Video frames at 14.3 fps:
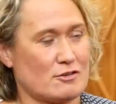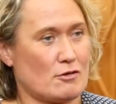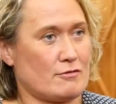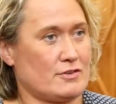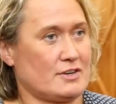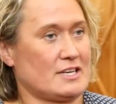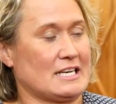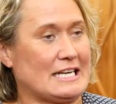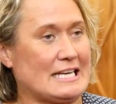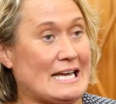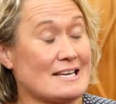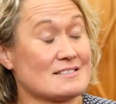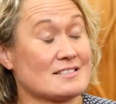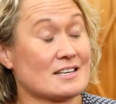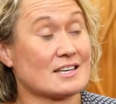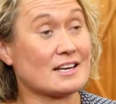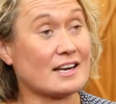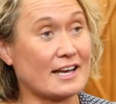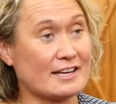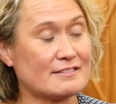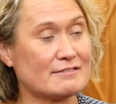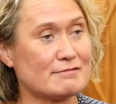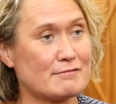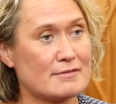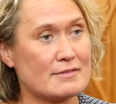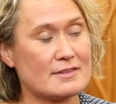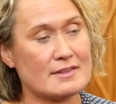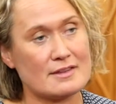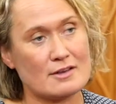confidently articulate
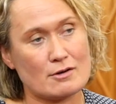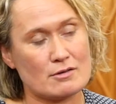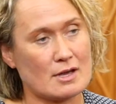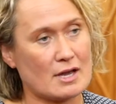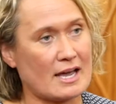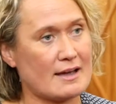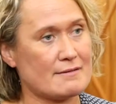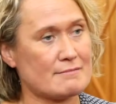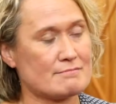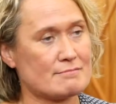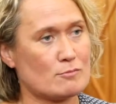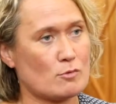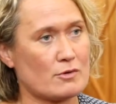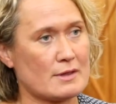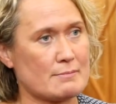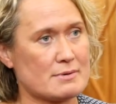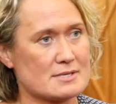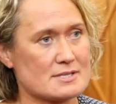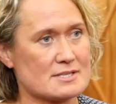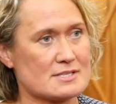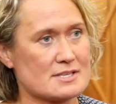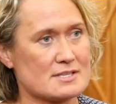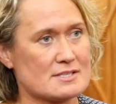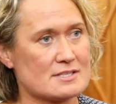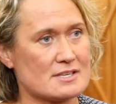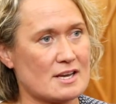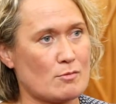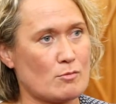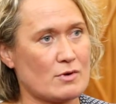who they are, what their business is
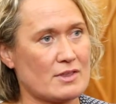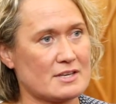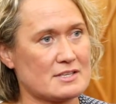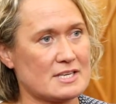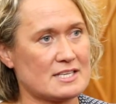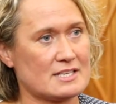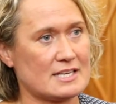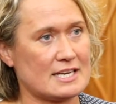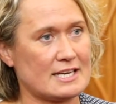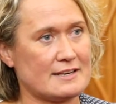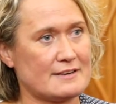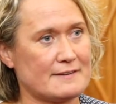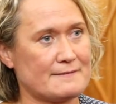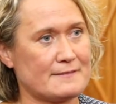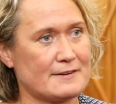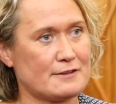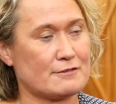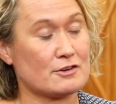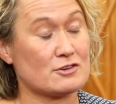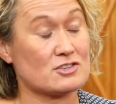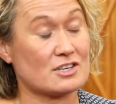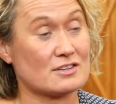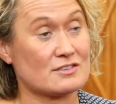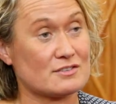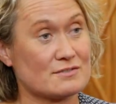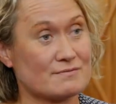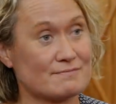and where they tend to head in the future.